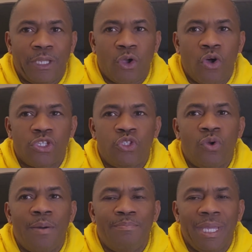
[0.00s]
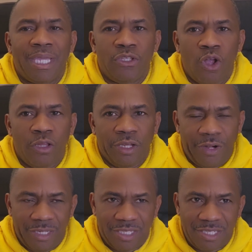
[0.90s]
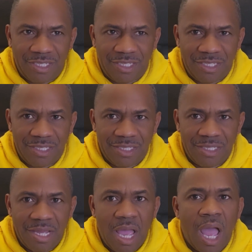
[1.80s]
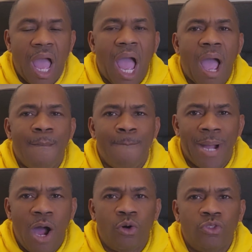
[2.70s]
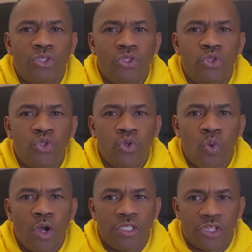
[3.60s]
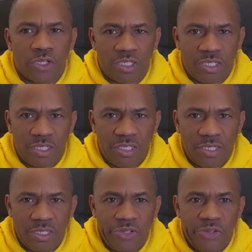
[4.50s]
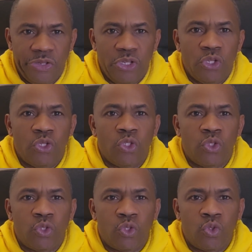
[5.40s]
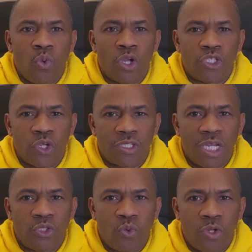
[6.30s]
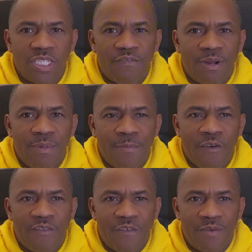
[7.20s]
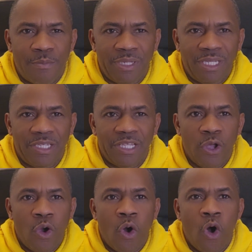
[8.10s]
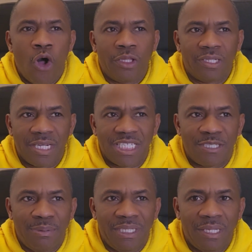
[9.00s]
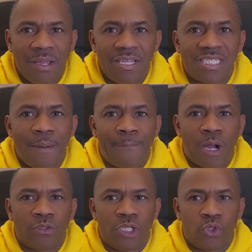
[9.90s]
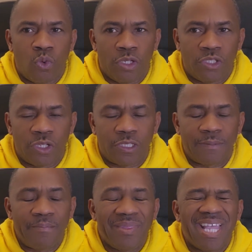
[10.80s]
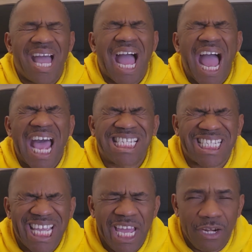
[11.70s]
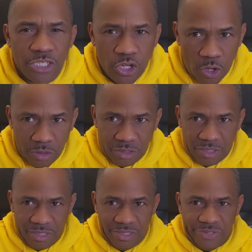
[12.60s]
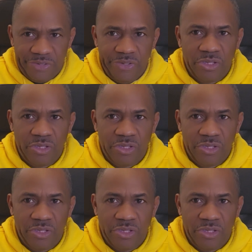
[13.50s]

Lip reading: because you are making all grace abound towards us and towards every member of our family. All grace is abounding towards us. As a result,